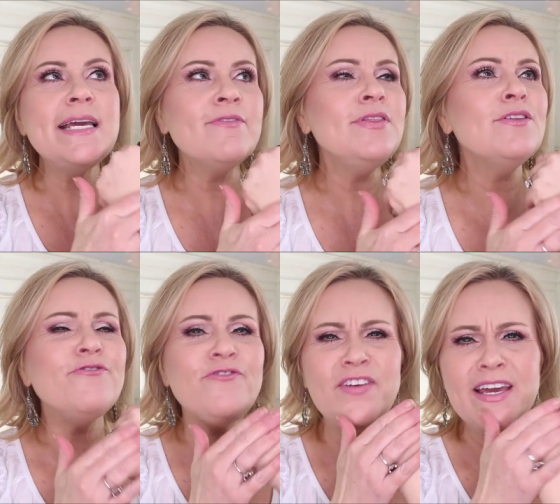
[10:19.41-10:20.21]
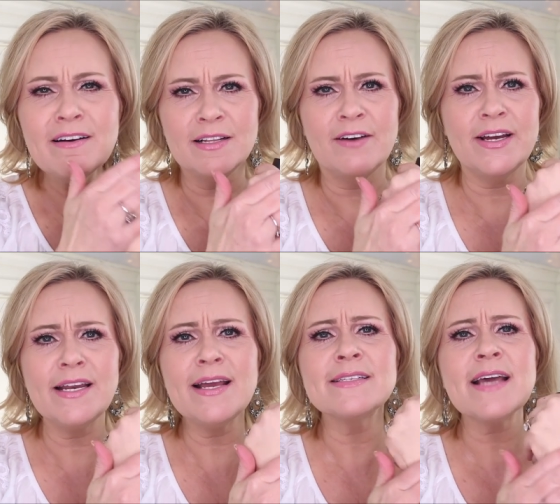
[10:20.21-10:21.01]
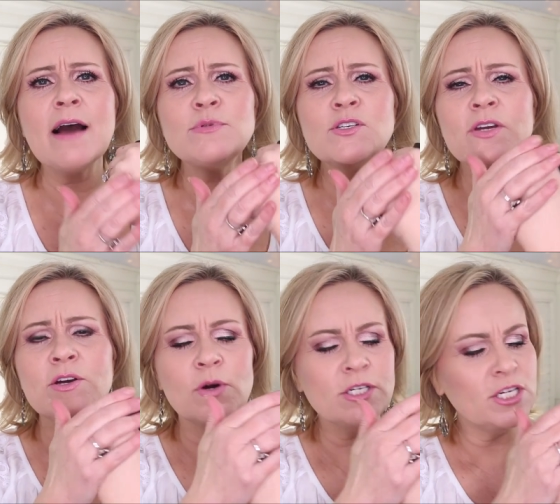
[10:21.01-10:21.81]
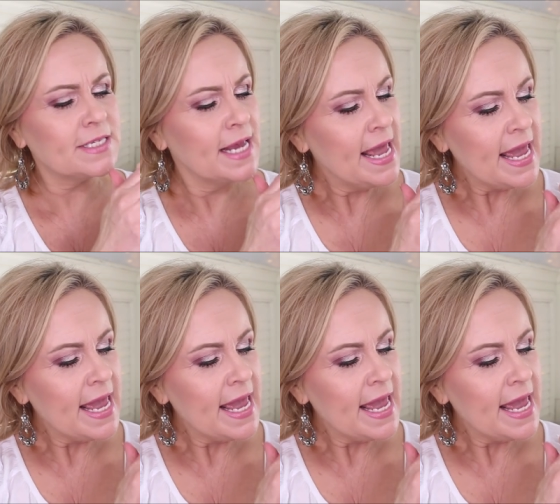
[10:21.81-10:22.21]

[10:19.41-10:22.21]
Even the feel of it is absolutely gorgeous.